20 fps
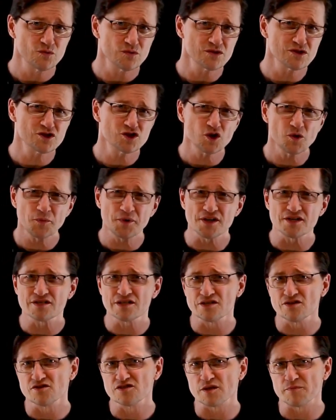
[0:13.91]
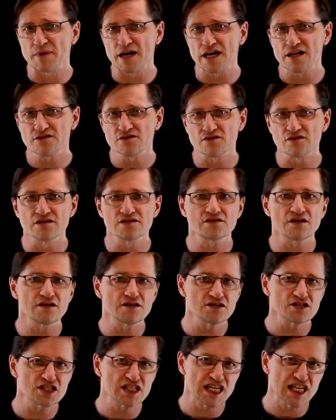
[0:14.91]
There's so many skills to master, it's
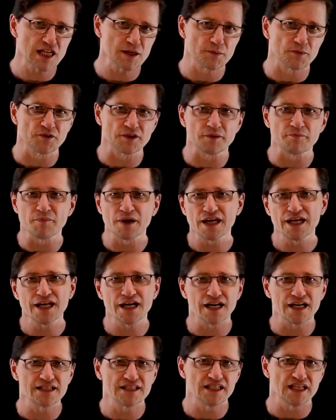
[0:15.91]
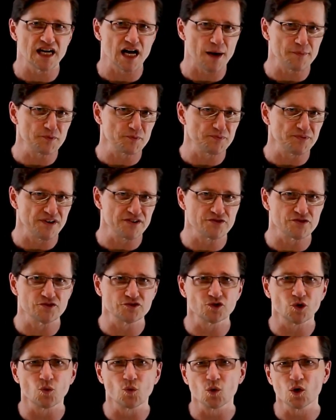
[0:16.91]
understandable that many IT ops
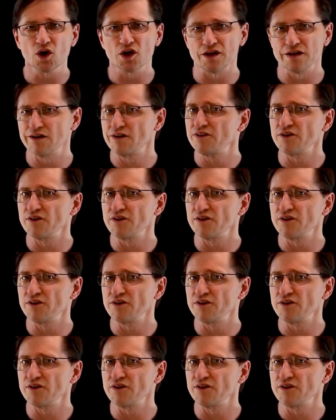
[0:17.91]
professionals are worried